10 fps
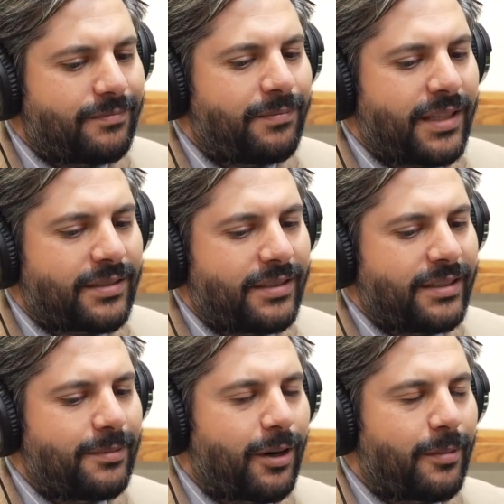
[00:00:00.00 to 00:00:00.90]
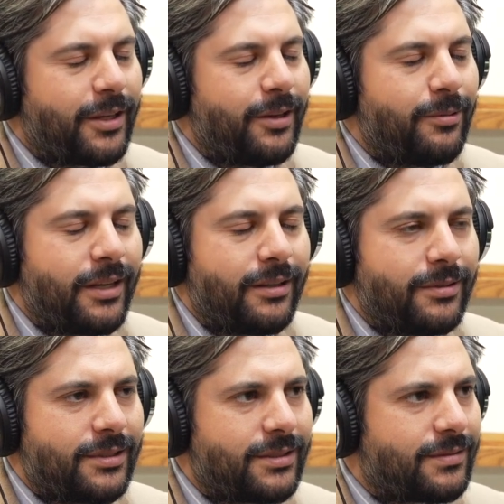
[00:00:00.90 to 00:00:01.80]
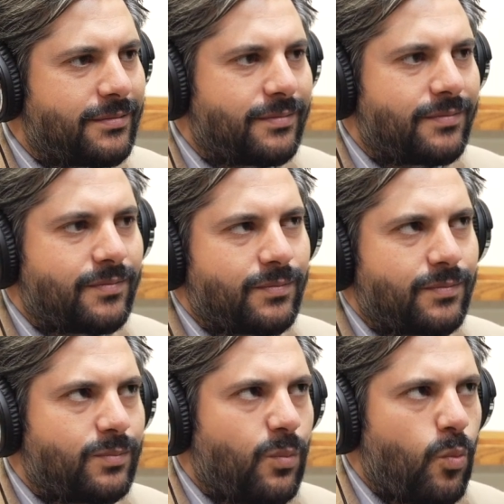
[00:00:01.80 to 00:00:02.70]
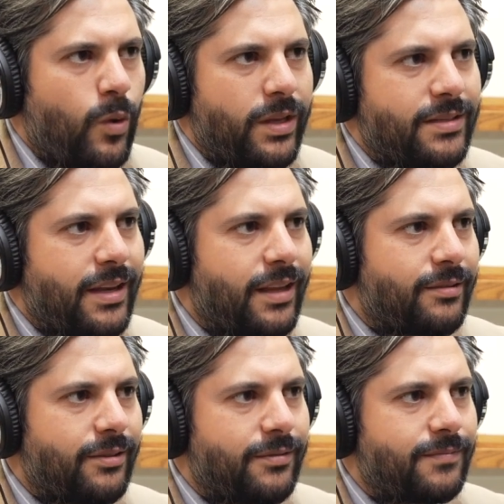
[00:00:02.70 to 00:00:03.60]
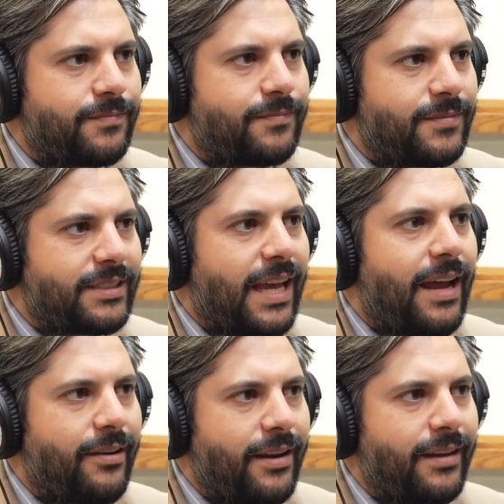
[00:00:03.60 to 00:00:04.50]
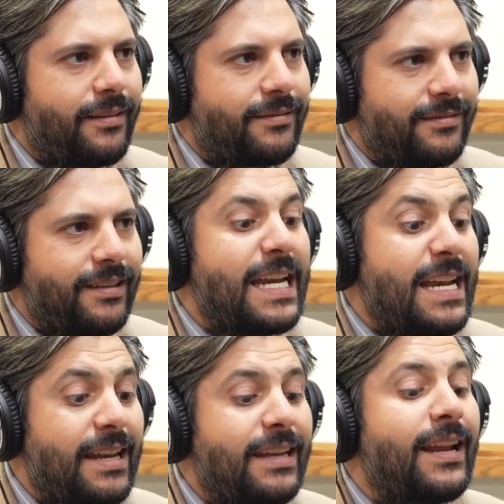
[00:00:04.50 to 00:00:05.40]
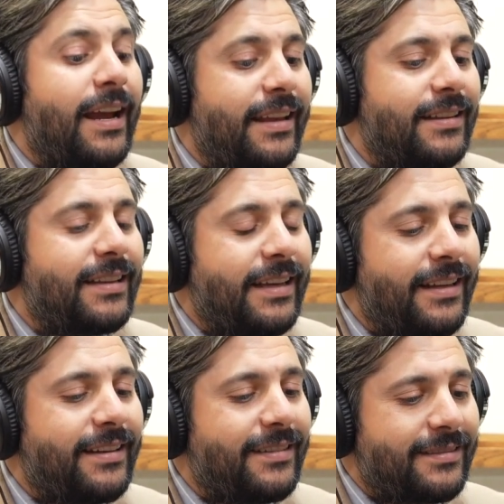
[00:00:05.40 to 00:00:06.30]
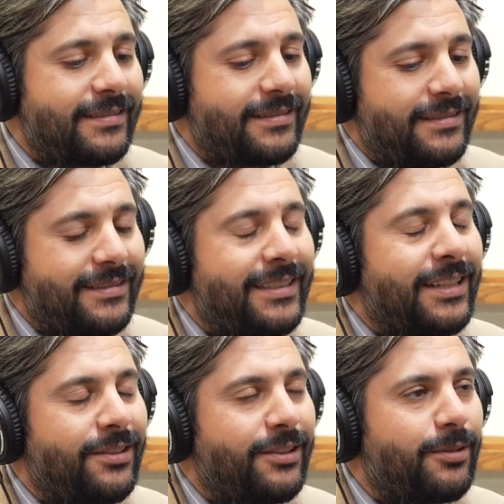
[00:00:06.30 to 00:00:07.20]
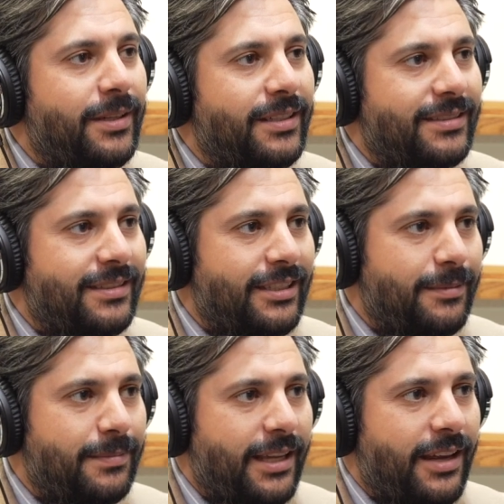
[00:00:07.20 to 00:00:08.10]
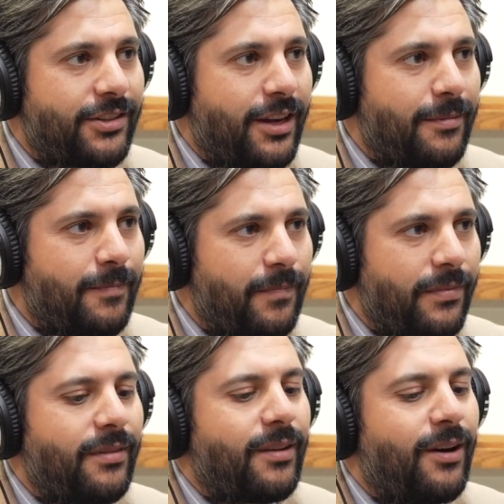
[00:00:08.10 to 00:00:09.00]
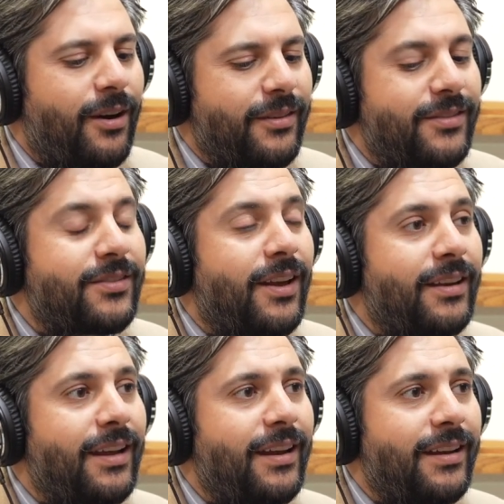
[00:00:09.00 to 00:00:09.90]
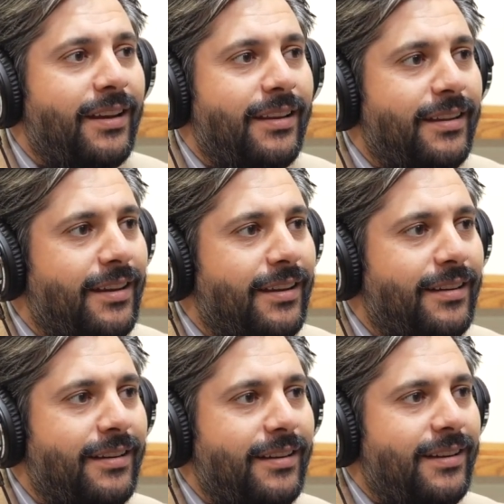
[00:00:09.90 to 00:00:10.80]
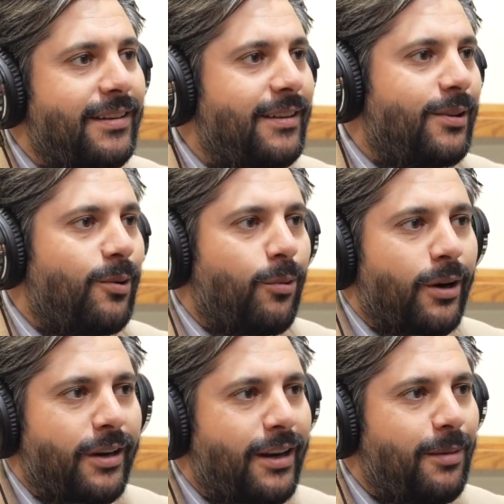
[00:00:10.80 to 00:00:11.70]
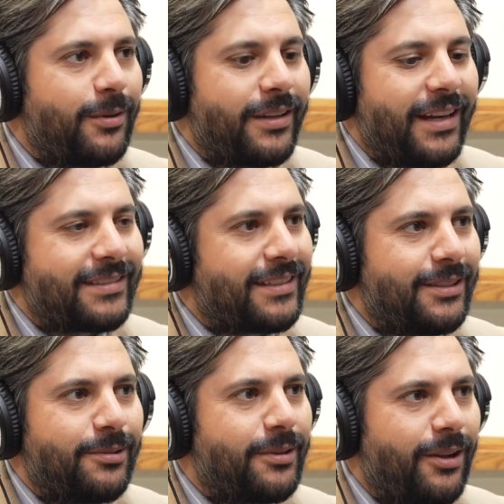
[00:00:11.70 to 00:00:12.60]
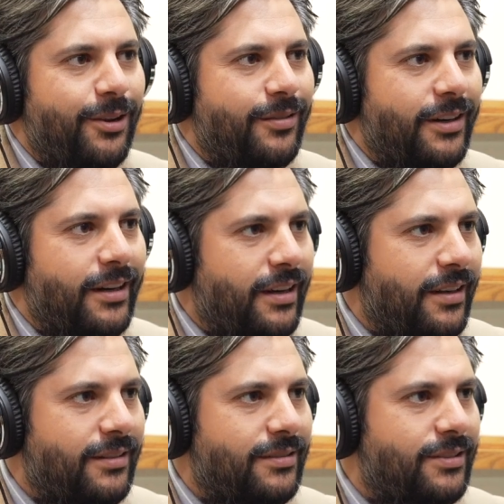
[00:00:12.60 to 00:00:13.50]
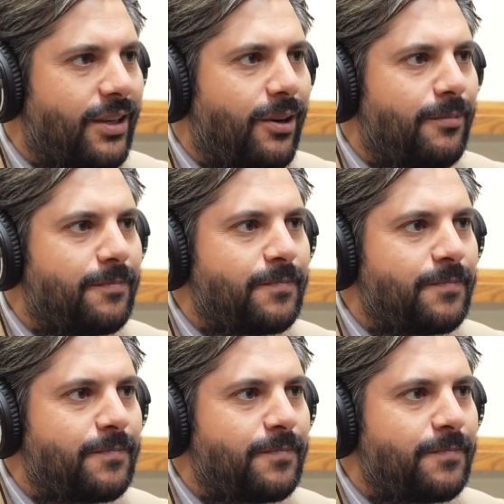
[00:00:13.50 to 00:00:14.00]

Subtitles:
basically the barbecue week was Wednesday through Saturday night late, get a little bit of sleep, catch up on Sunday, and then work a couple days and do it all over again. So